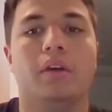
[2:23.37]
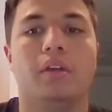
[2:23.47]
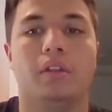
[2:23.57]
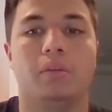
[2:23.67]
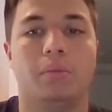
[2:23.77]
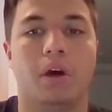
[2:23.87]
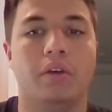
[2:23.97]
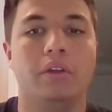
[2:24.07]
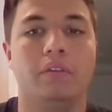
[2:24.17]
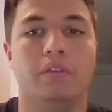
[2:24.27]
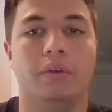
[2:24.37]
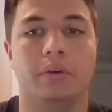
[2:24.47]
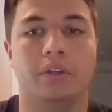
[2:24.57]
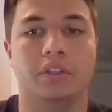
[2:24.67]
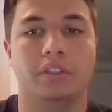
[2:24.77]
The embalming
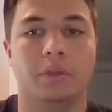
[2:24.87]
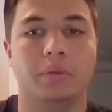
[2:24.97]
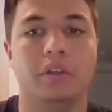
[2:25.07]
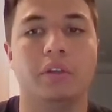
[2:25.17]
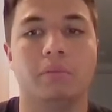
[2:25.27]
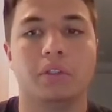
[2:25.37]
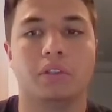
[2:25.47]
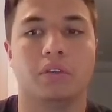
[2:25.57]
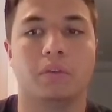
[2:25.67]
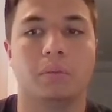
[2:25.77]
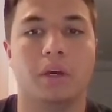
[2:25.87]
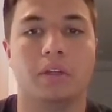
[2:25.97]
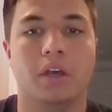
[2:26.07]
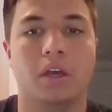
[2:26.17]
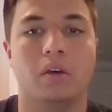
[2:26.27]
fluid is typically a mixture of
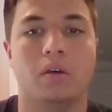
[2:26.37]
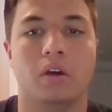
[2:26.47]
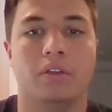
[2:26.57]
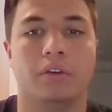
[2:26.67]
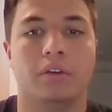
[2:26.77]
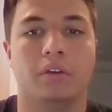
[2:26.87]
formaldehyde or other